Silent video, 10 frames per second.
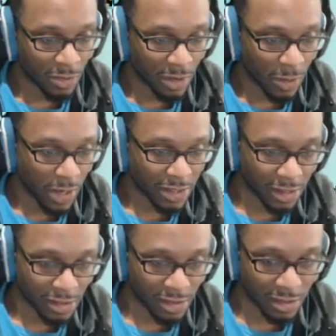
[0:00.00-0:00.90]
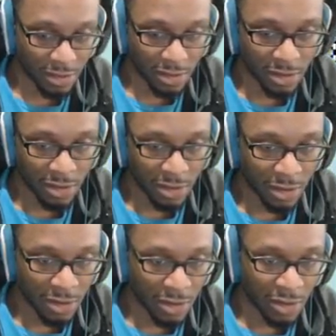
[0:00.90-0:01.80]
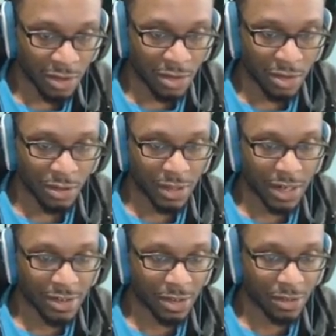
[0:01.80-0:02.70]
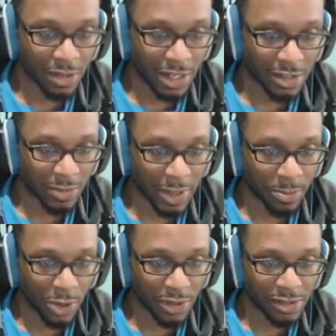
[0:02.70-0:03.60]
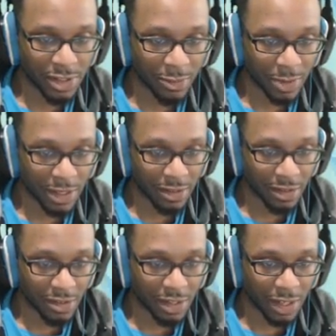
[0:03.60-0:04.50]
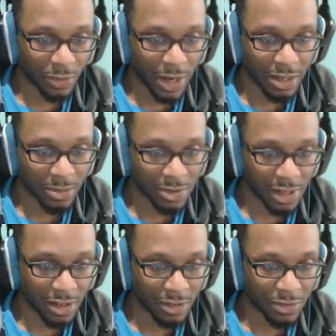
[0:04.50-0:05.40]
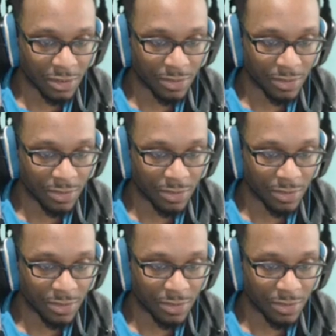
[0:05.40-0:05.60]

I want this. Those kind of secrets are not just about putting stuff places, like random stuff.